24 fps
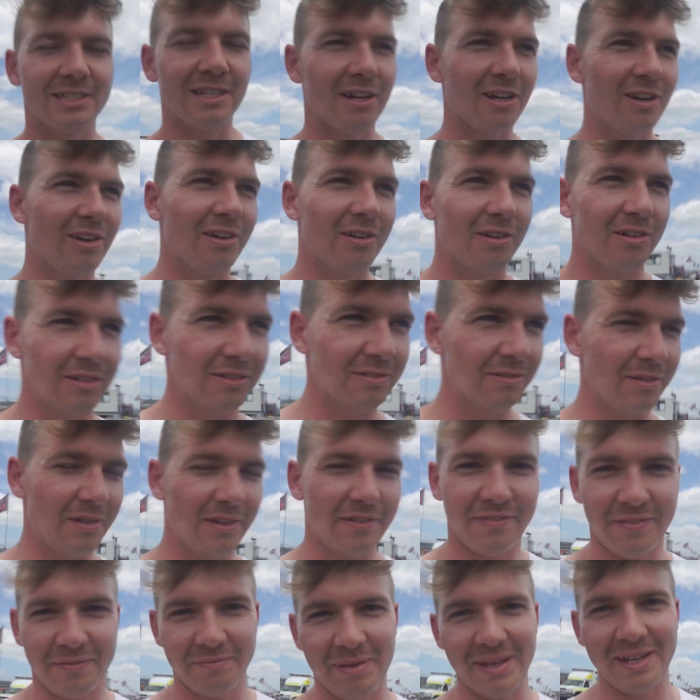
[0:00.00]
Right, so
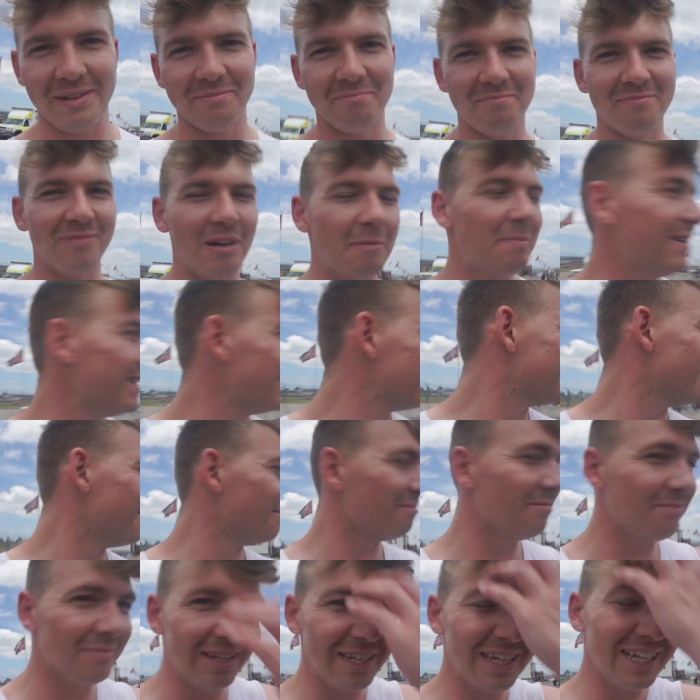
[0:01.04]
we've been ripping the
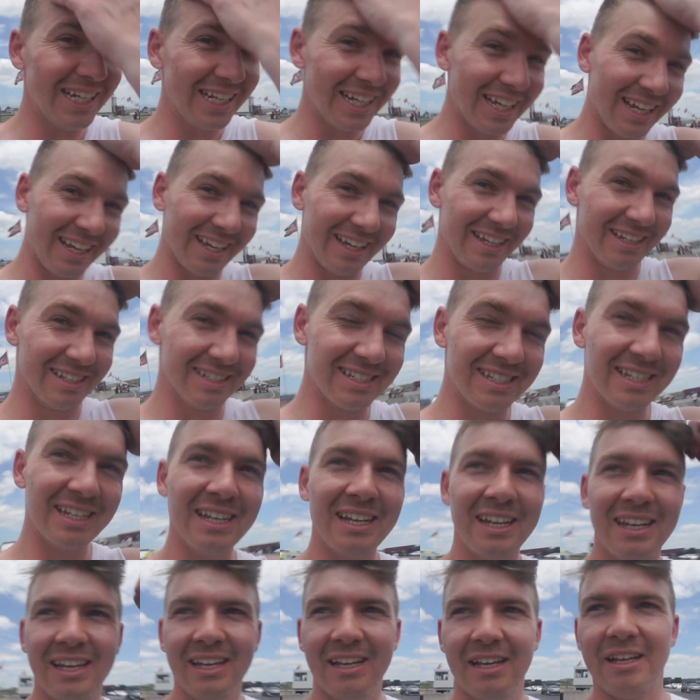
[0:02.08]
meanest
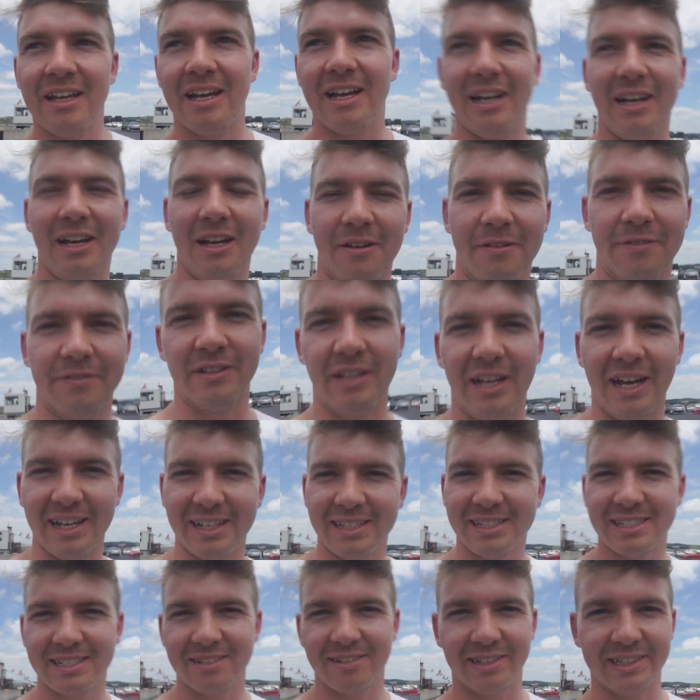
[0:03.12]
uh,
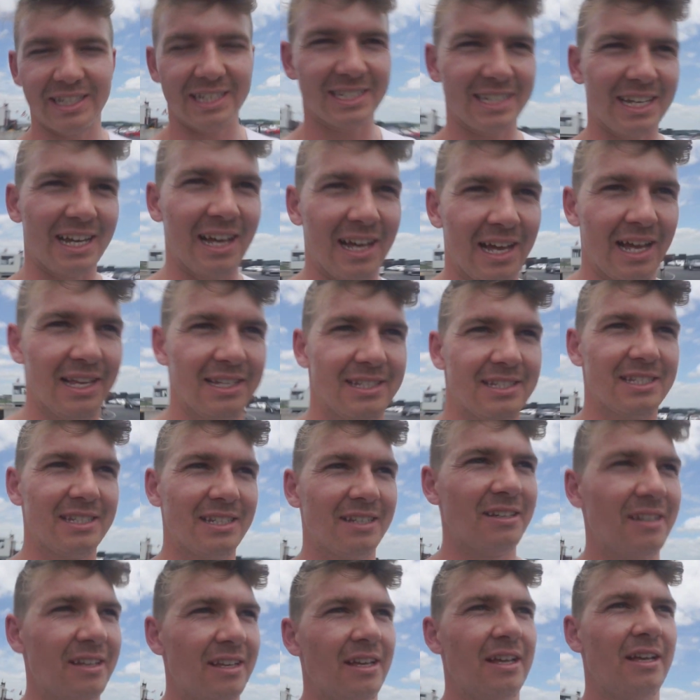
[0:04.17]
flights around these cars.
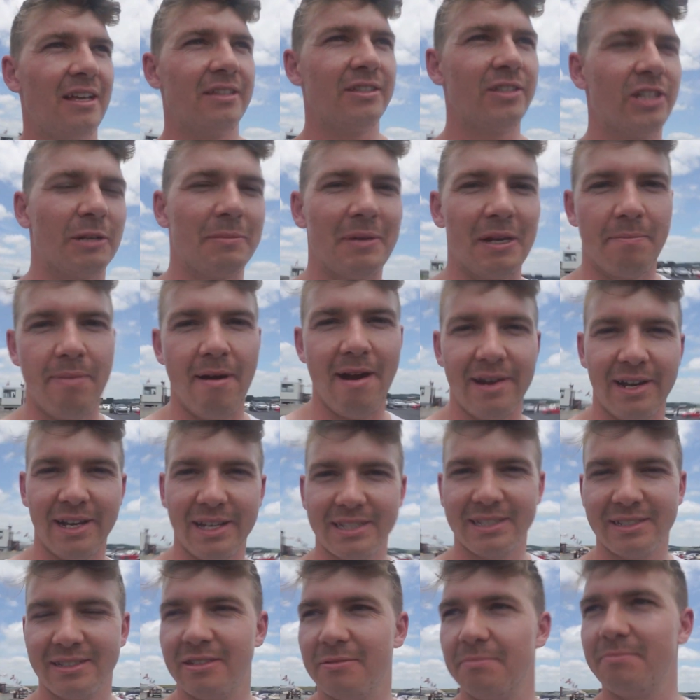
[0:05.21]
Took a bit of
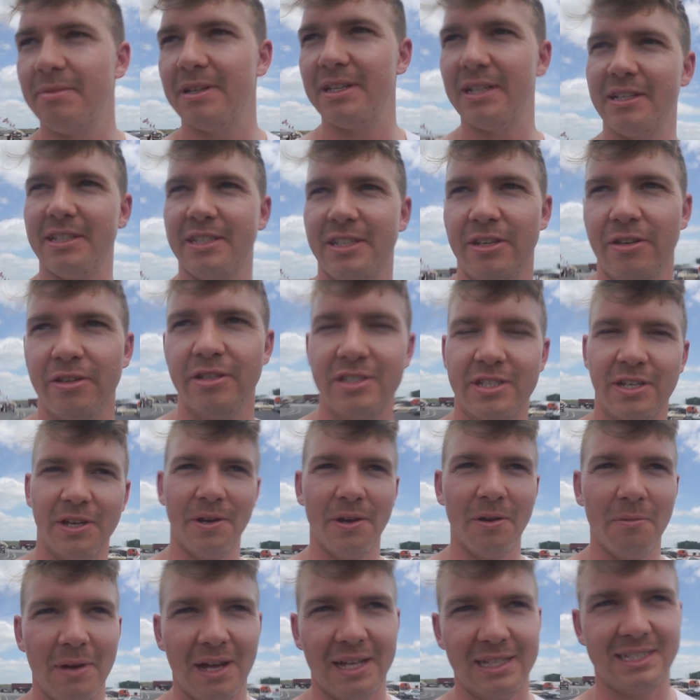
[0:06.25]
practice he used
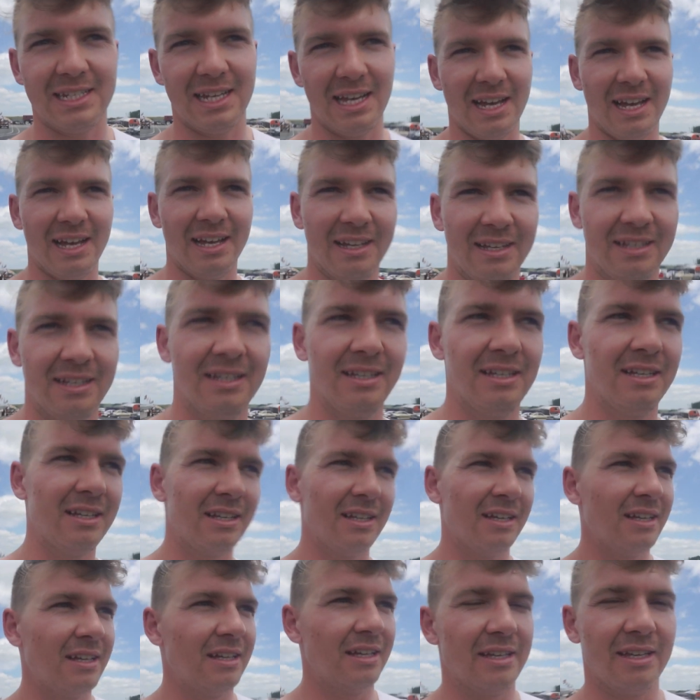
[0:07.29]
to, but
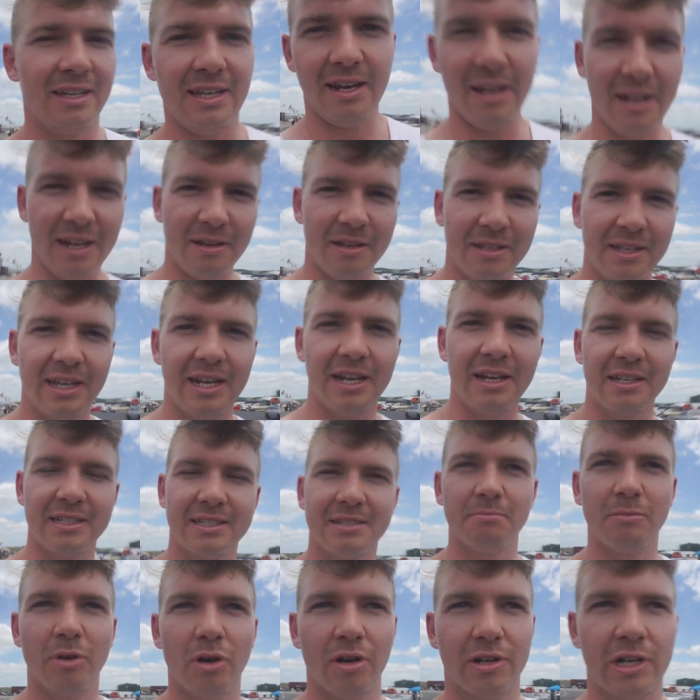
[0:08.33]
uh, getting getting
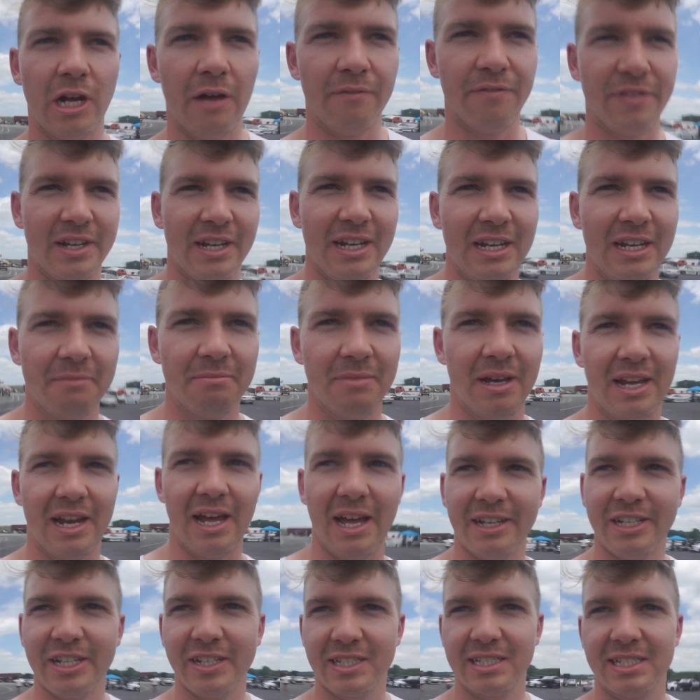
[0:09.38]
more confident. But
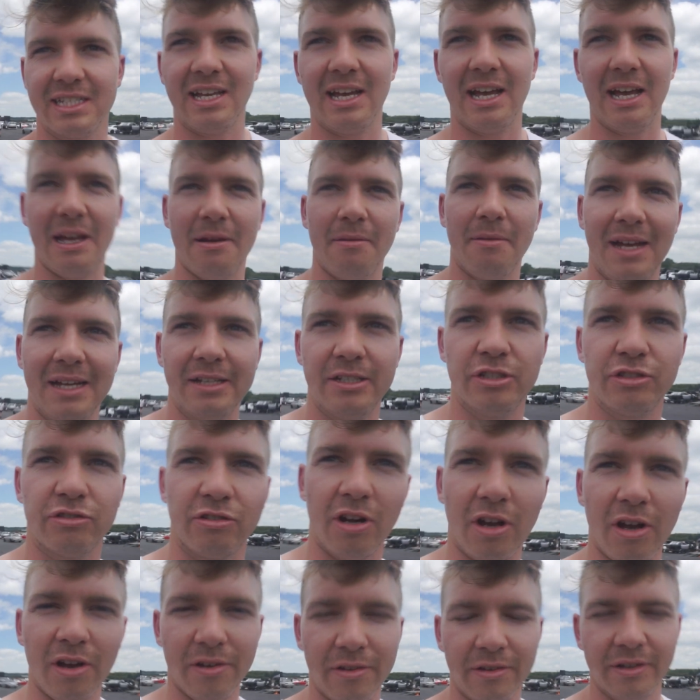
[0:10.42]
I just uh, my
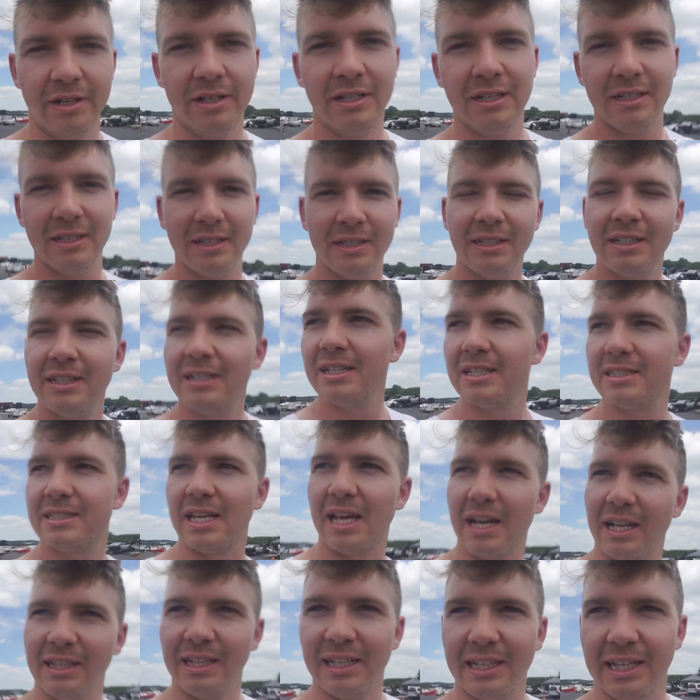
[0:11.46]
drone
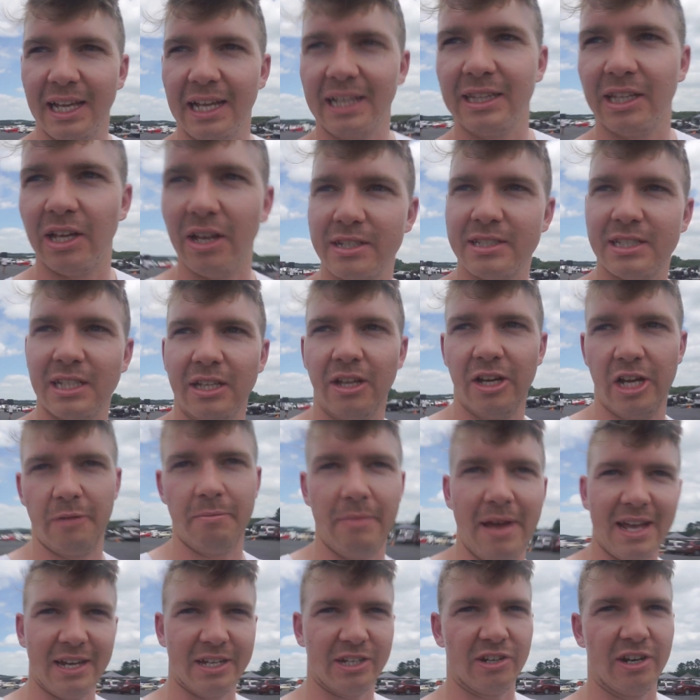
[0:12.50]
suddenly like lost a lot of
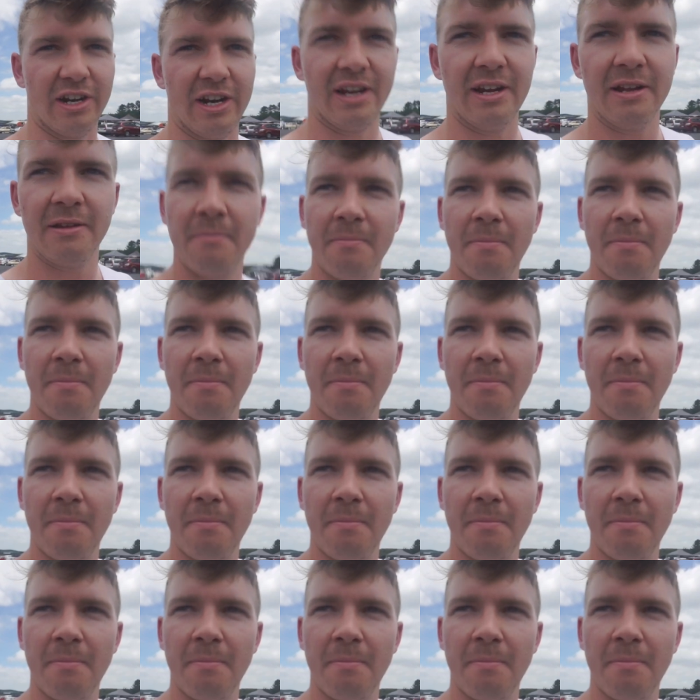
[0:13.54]
battery